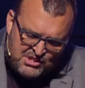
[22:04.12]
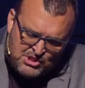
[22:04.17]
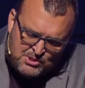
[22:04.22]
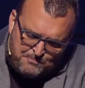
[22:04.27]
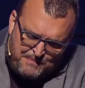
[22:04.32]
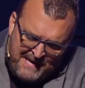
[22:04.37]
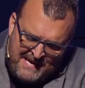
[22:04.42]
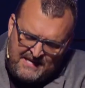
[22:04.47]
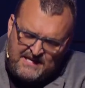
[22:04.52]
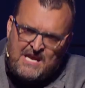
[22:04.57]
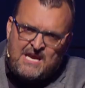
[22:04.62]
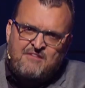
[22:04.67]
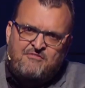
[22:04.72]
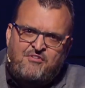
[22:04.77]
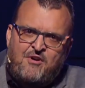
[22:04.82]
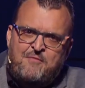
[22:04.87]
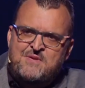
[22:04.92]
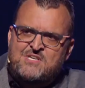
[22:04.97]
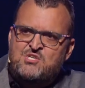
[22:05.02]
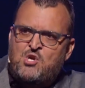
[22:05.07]
speaking
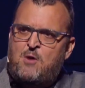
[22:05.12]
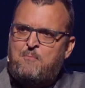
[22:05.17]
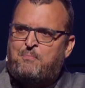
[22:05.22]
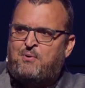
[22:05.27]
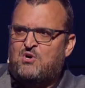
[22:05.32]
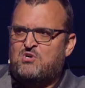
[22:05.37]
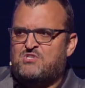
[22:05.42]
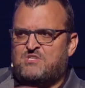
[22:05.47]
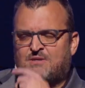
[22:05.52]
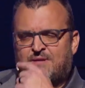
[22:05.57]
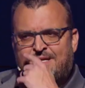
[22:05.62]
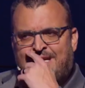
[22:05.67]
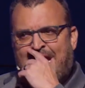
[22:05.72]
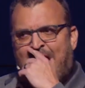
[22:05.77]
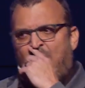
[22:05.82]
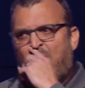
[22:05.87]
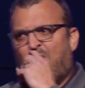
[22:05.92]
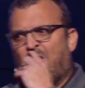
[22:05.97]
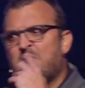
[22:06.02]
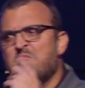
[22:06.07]
from his own personal
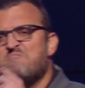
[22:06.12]
encounter,